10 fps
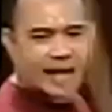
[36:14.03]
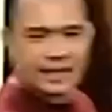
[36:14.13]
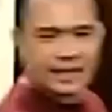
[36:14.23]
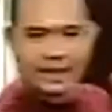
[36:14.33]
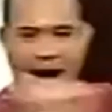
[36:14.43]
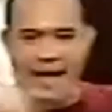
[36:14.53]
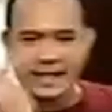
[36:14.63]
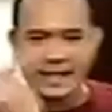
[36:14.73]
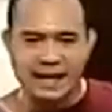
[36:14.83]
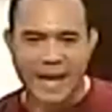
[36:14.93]
Thrust,
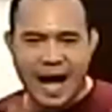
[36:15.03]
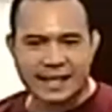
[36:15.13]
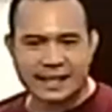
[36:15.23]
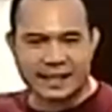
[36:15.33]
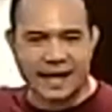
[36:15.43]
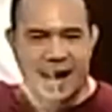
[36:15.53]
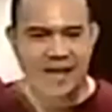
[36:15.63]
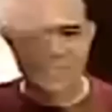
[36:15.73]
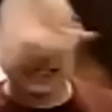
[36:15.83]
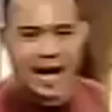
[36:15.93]
last, thrust,
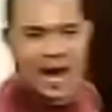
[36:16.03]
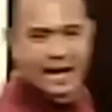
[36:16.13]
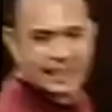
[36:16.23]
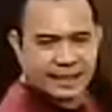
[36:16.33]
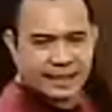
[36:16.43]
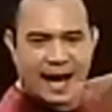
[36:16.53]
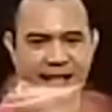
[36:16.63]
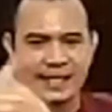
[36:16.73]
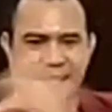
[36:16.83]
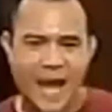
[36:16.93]
last. Thrust,
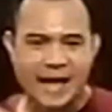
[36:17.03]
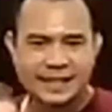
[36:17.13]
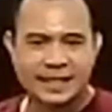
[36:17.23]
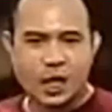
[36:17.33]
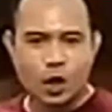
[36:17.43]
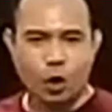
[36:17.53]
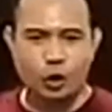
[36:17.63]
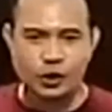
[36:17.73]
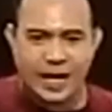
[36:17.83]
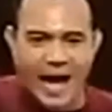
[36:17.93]
last, or
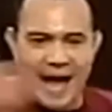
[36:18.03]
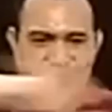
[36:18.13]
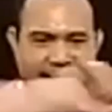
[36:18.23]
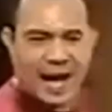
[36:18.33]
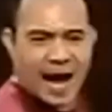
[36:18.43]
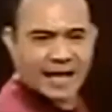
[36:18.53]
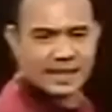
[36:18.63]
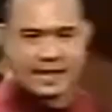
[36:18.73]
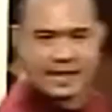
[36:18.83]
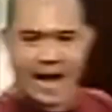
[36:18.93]
slash, last,
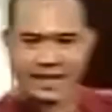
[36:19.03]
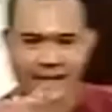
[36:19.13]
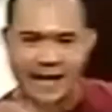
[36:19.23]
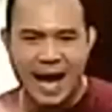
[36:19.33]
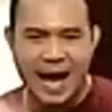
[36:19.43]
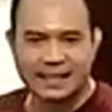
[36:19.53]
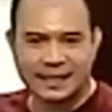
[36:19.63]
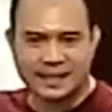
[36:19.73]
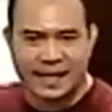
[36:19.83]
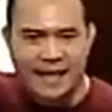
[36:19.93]
slash, last,
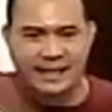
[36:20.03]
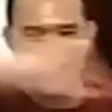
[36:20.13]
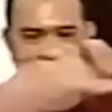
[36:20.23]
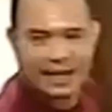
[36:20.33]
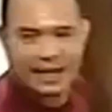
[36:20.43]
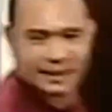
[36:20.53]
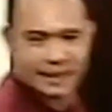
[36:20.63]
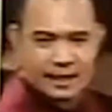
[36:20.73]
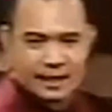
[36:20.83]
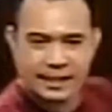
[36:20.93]
slash, last.
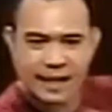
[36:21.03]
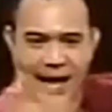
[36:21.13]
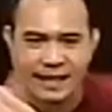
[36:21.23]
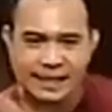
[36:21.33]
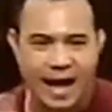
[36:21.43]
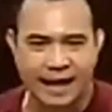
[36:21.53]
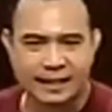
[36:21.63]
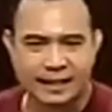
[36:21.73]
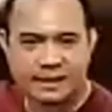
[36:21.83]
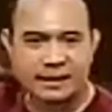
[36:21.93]
Slash, slash.
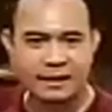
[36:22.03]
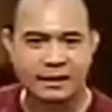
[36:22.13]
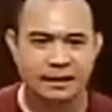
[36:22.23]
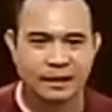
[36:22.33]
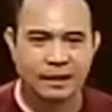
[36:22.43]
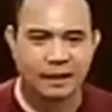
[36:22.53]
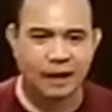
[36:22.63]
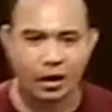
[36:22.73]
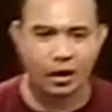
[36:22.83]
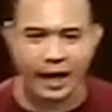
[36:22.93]

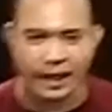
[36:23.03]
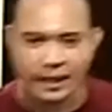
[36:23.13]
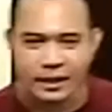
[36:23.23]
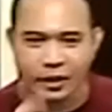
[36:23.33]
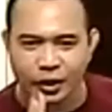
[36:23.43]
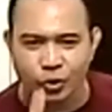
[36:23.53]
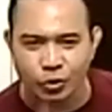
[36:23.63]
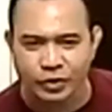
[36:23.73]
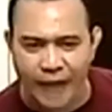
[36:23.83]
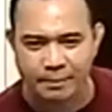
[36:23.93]
Okay? There are 2
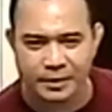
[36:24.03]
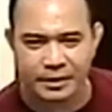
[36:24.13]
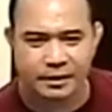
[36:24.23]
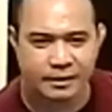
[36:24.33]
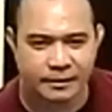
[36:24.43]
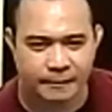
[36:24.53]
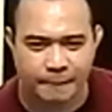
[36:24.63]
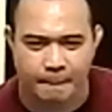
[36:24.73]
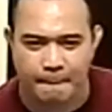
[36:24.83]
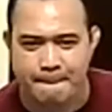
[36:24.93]
types.
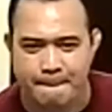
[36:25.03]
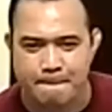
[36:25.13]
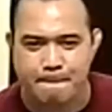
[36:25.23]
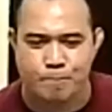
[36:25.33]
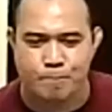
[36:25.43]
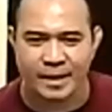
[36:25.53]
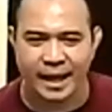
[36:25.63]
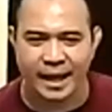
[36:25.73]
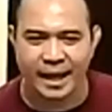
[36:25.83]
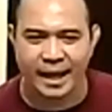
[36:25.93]

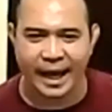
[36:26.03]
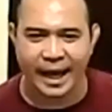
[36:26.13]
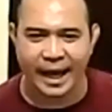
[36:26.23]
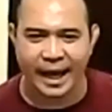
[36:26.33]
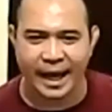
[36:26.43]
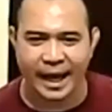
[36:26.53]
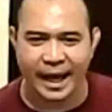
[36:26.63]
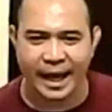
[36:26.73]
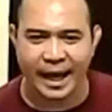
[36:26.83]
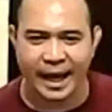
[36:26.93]
Okay? For
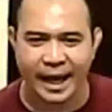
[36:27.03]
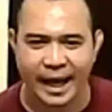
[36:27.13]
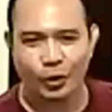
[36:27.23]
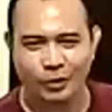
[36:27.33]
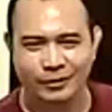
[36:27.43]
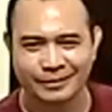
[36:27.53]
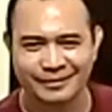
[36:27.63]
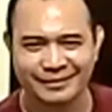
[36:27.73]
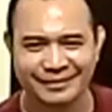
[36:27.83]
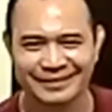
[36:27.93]
you to know.
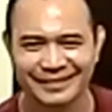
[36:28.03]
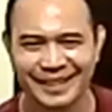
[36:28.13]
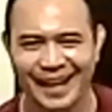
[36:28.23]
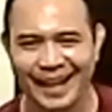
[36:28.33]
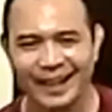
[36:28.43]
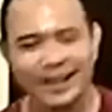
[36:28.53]
Okay?